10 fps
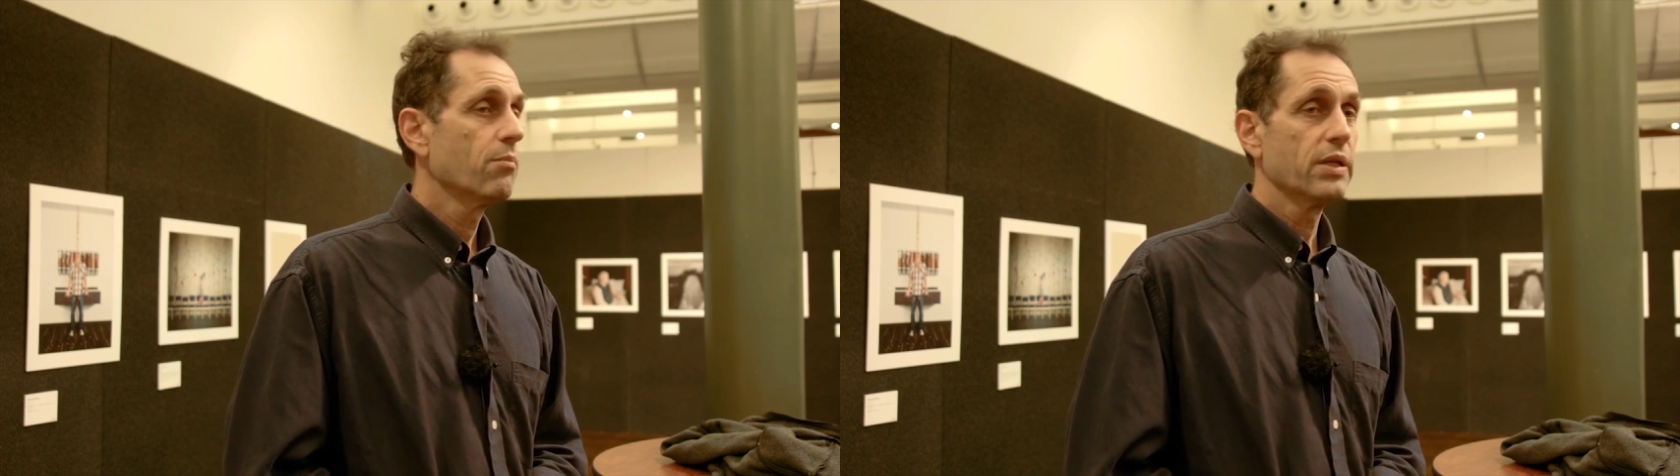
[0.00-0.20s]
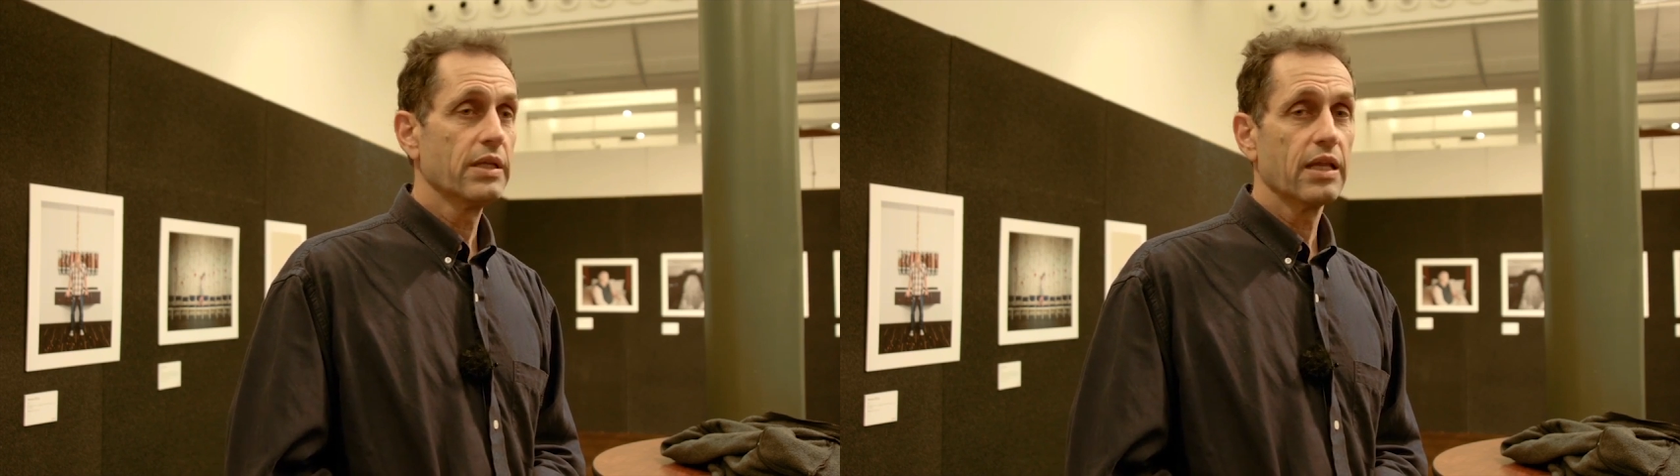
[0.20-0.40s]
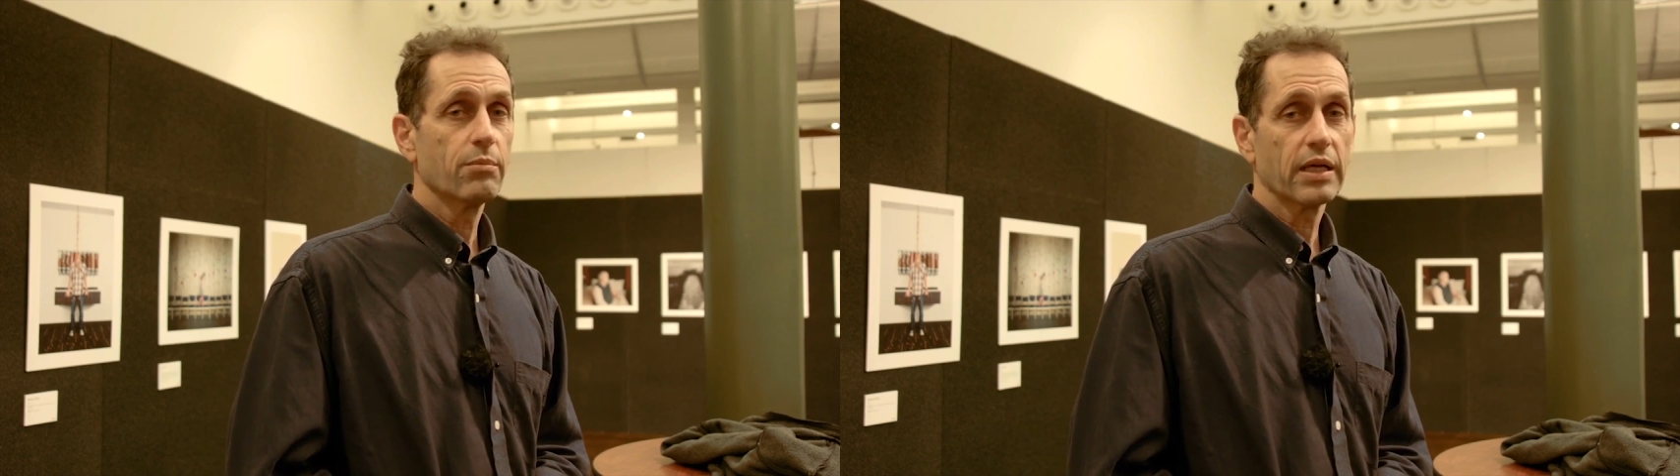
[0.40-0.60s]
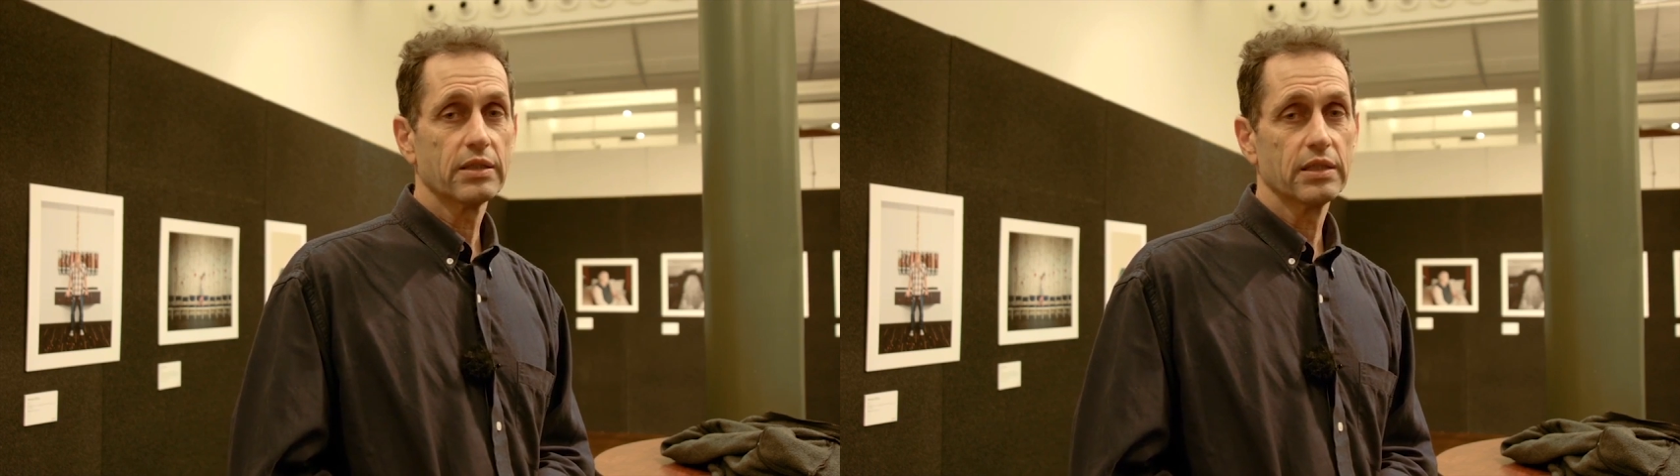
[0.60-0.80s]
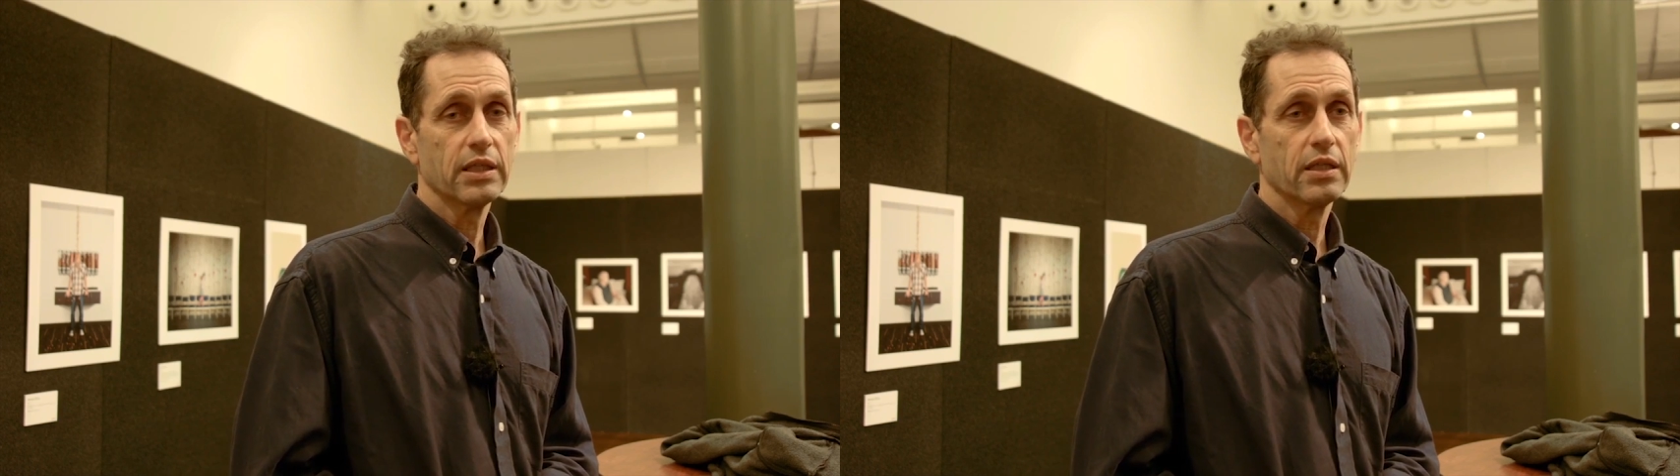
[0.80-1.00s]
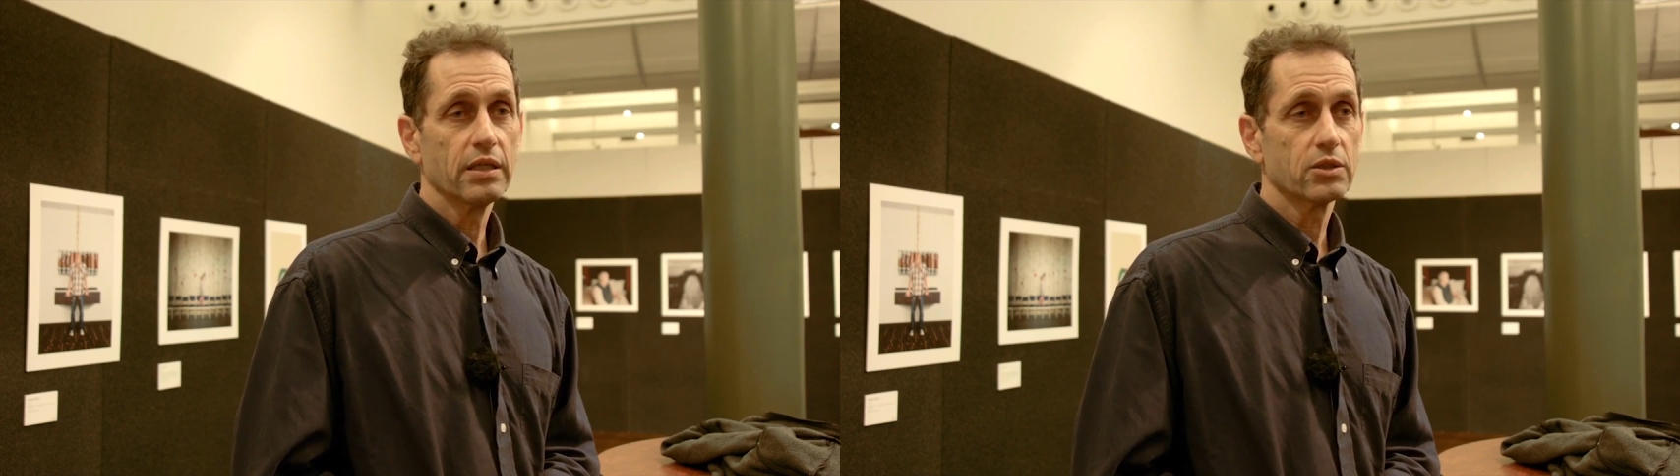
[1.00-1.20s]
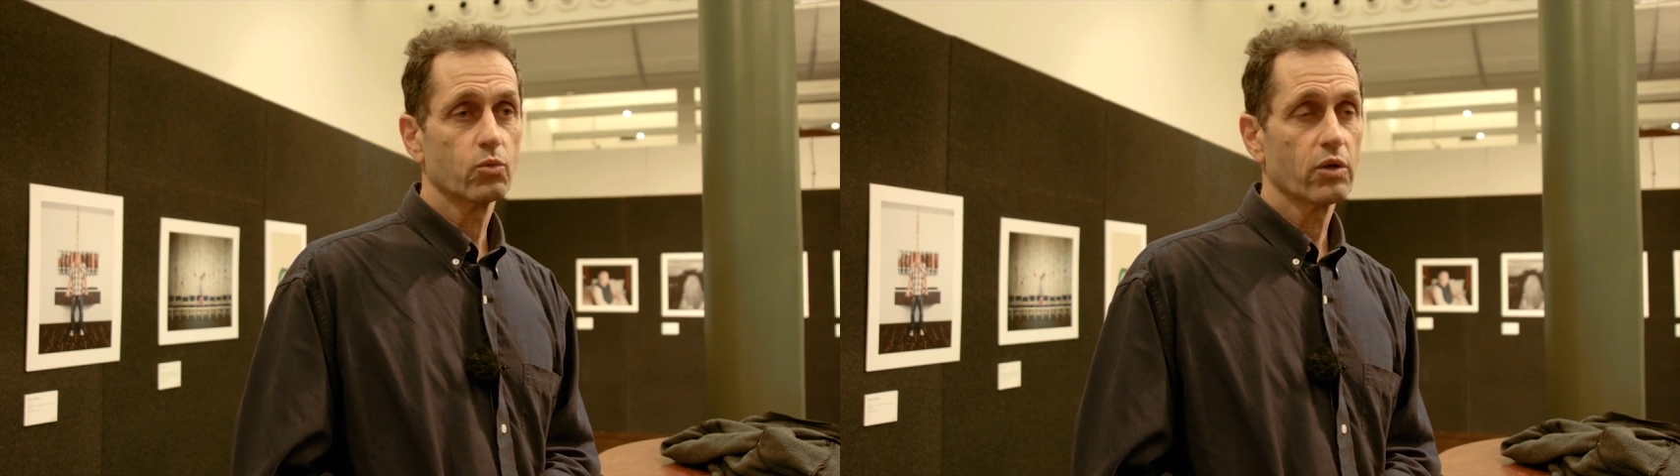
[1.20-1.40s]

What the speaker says: PDN magazine is